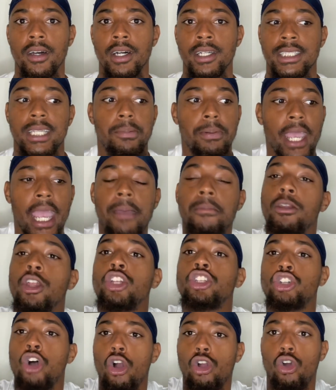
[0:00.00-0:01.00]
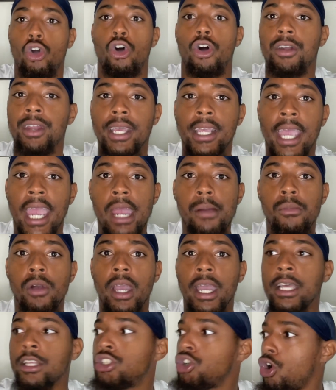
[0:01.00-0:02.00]
To be able to talk on the camera
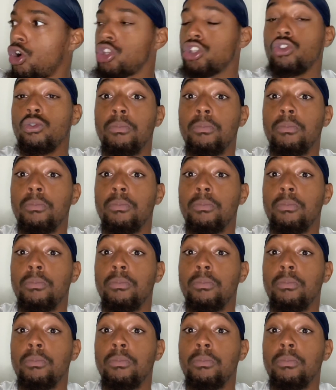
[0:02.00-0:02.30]
and talk to